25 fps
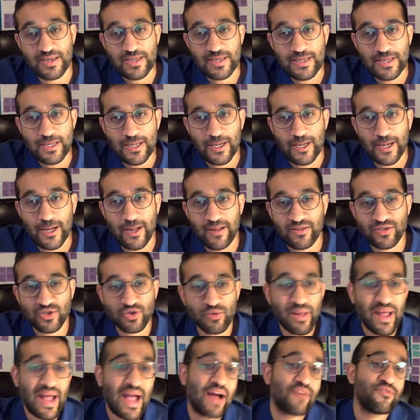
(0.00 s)
And so my
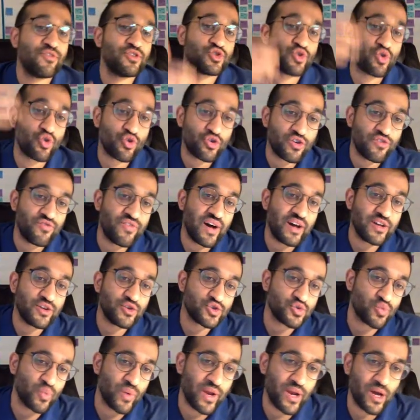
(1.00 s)
average order values
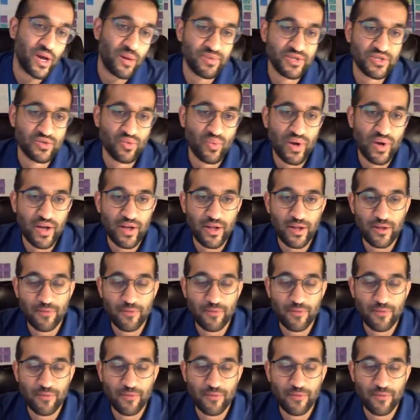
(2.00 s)
went up as well